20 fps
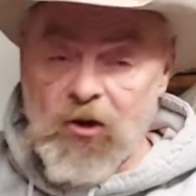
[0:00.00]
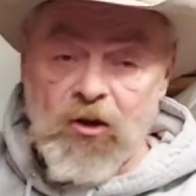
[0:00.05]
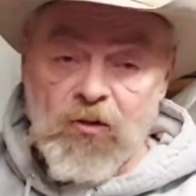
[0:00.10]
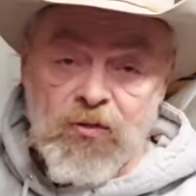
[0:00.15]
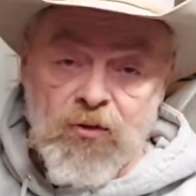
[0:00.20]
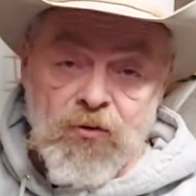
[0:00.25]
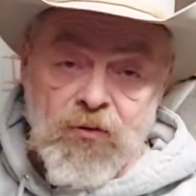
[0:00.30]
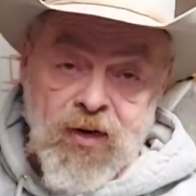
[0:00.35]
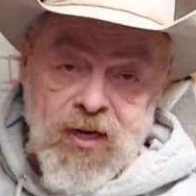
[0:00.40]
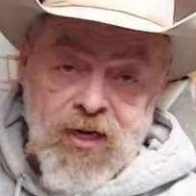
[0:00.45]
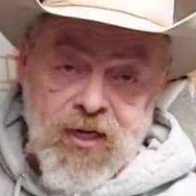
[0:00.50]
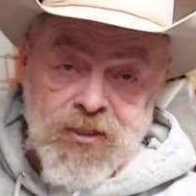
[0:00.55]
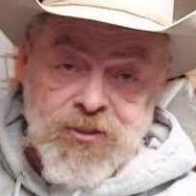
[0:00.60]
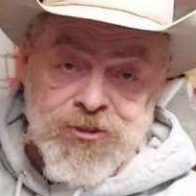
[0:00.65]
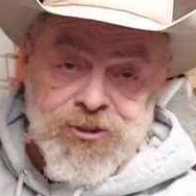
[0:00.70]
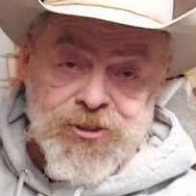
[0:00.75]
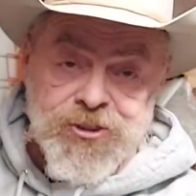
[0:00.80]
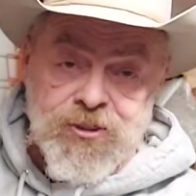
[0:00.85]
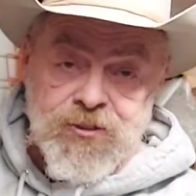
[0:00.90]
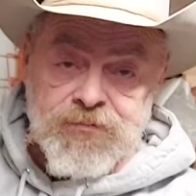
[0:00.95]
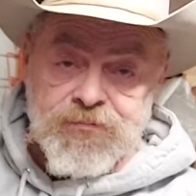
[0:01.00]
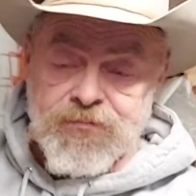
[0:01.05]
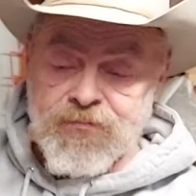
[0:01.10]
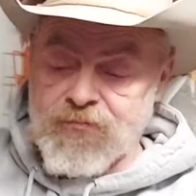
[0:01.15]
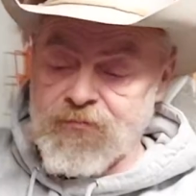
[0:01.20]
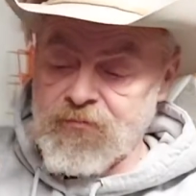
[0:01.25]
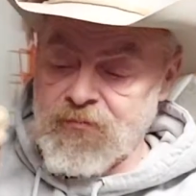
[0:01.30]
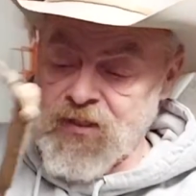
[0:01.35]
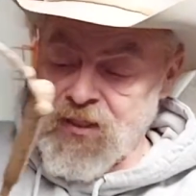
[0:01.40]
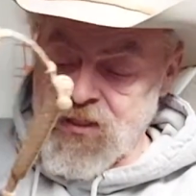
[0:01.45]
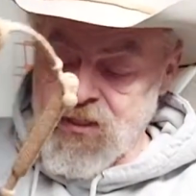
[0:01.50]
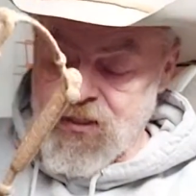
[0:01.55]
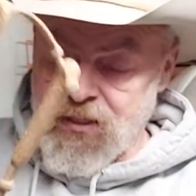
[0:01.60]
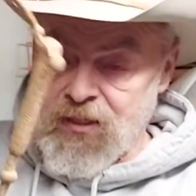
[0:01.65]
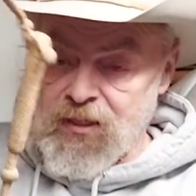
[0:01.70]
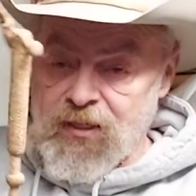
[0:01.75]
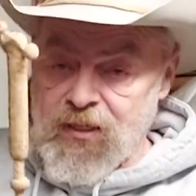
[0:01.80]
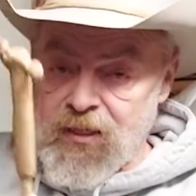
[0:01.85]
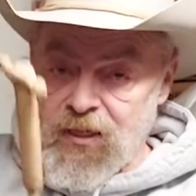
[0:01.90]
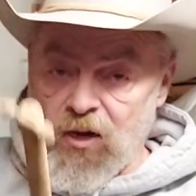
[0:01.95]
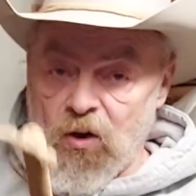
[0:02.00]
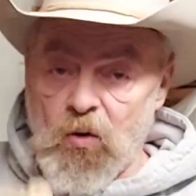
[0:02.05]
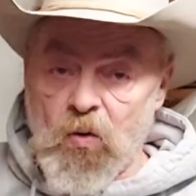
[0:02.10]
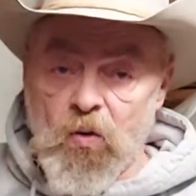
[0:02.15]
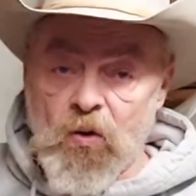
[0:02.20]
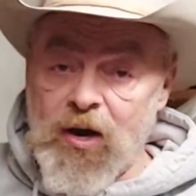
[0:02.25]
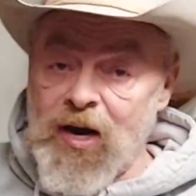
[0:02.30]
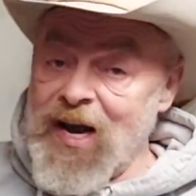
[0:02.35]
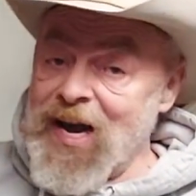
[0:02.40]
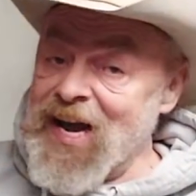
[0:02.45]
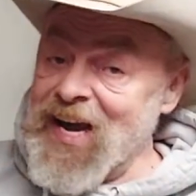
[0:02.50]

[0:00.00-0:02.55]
on the ranch, or